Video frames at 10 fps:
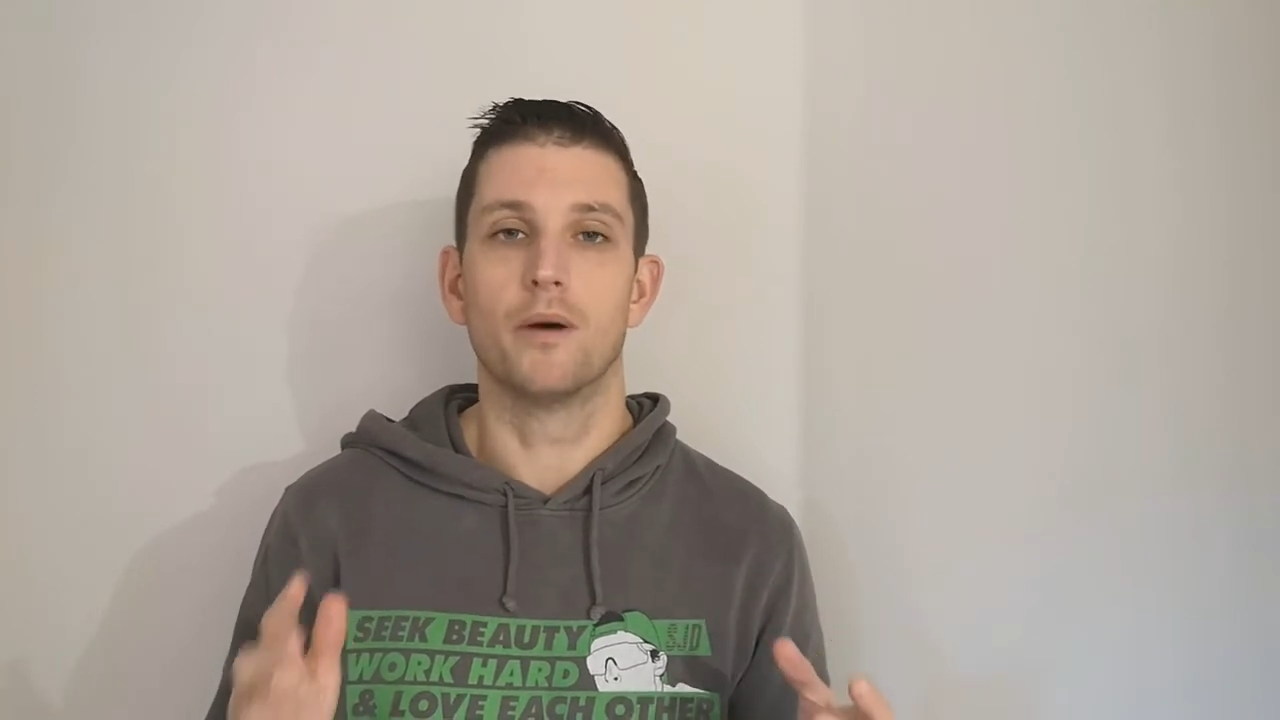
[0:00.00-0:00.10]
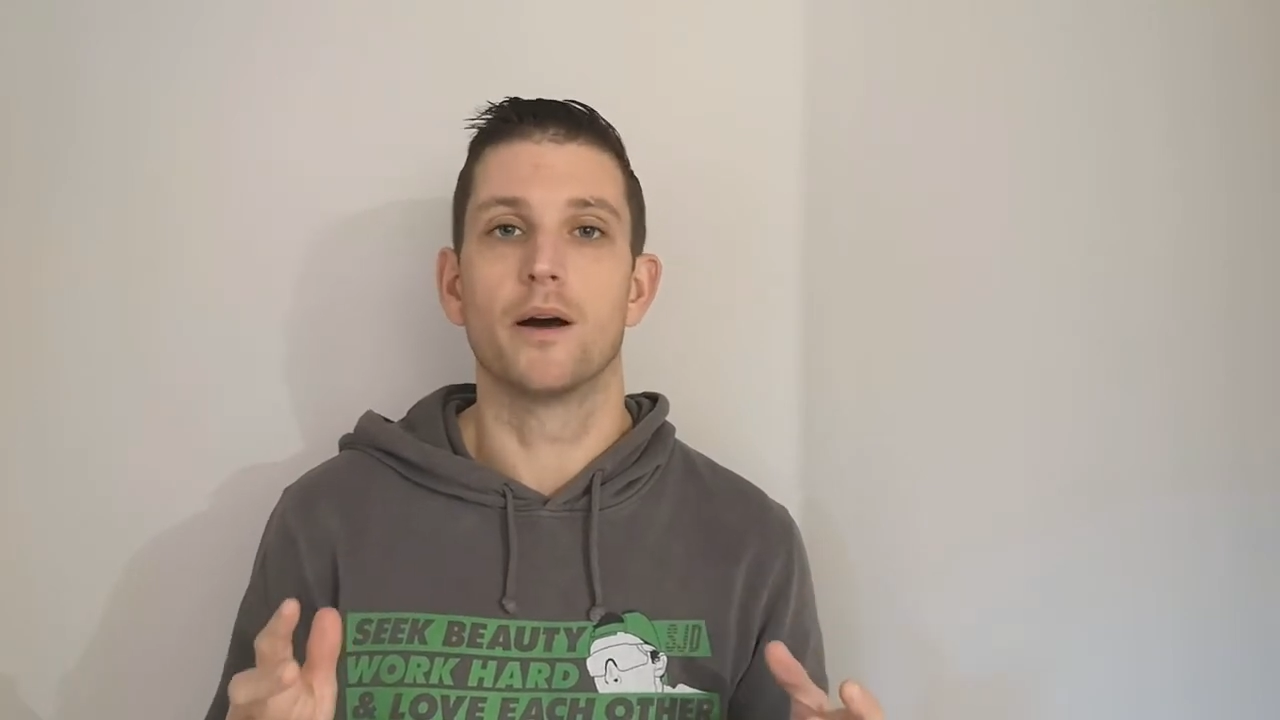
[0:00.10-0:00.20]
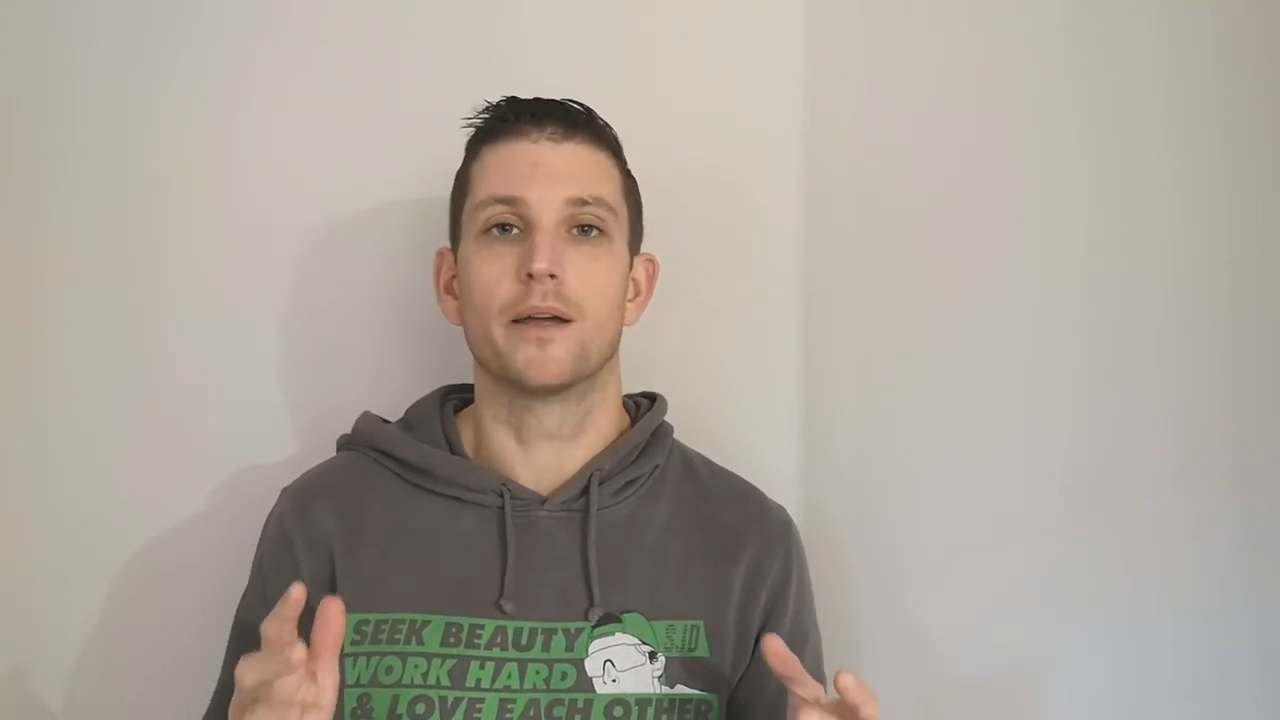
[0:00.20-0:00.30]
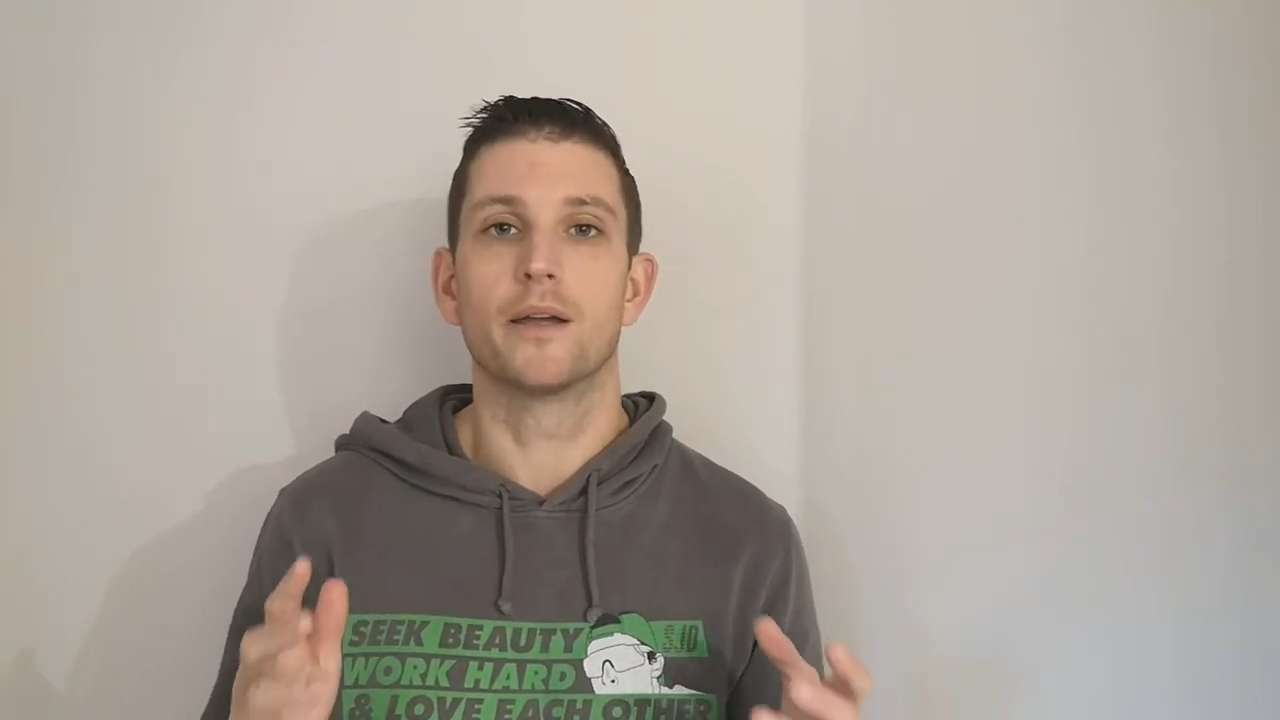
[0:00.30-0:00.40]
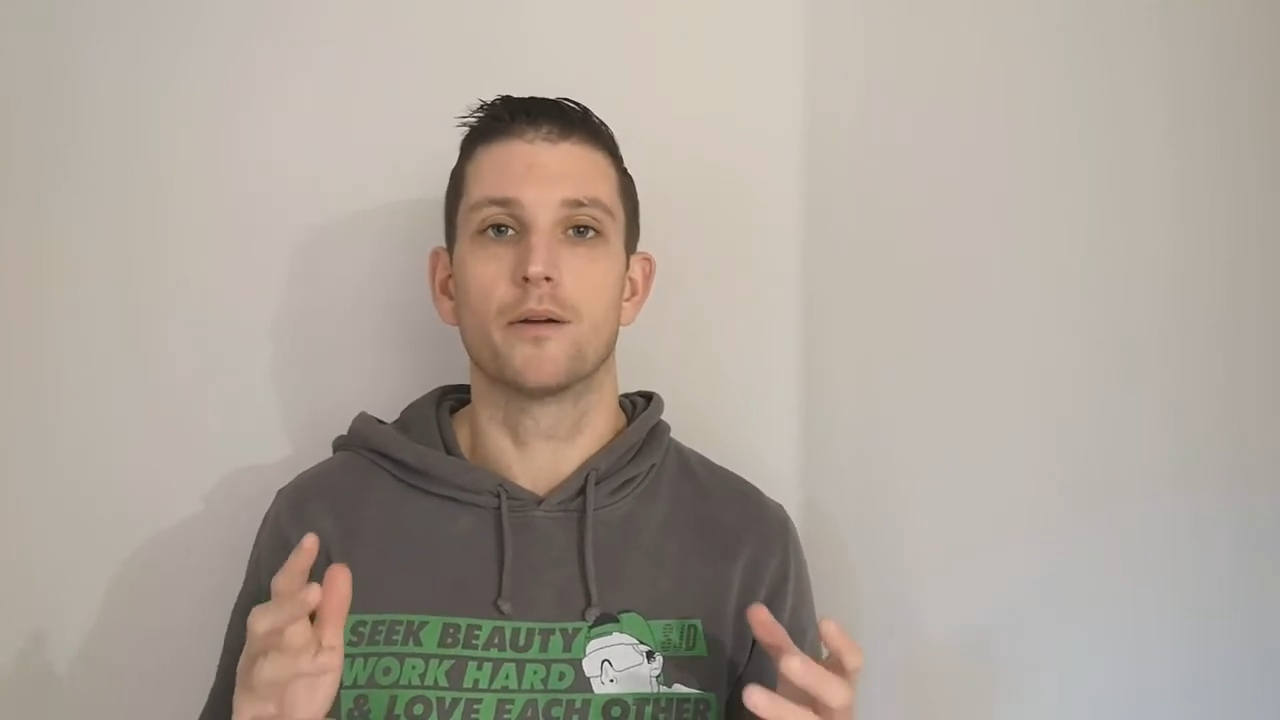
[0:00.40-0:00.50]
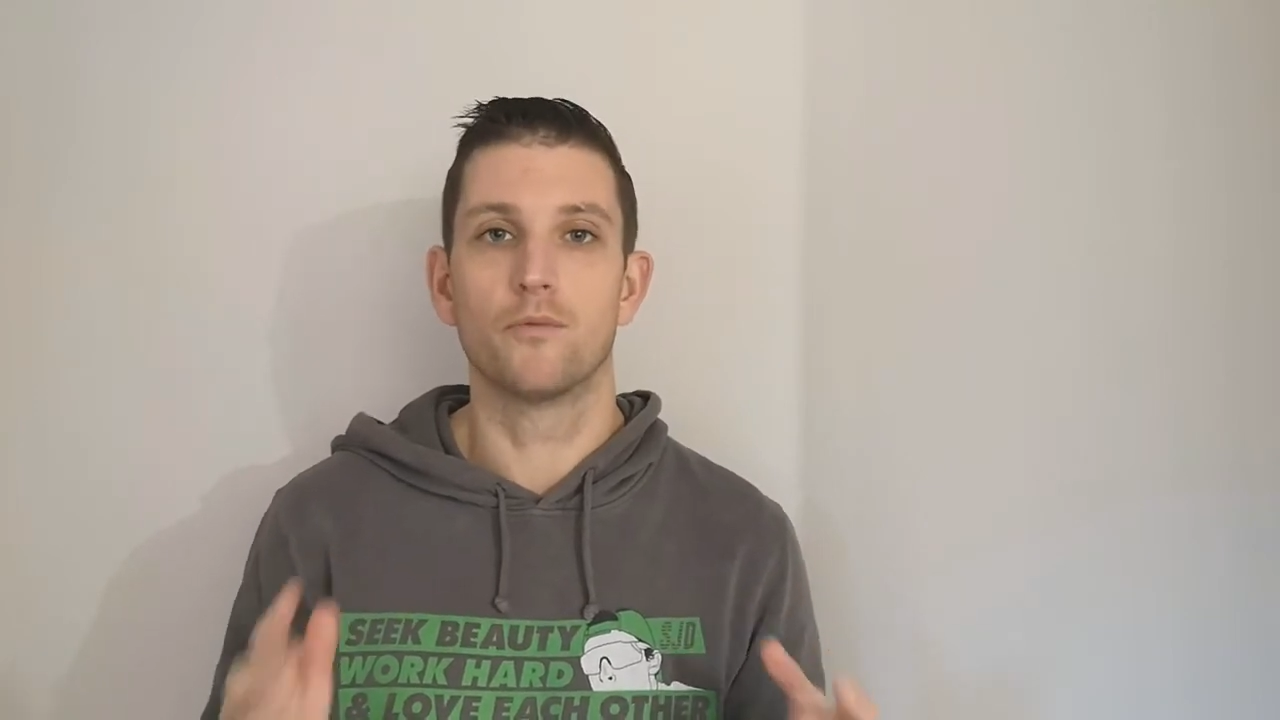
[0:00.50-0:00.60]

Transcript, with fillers: my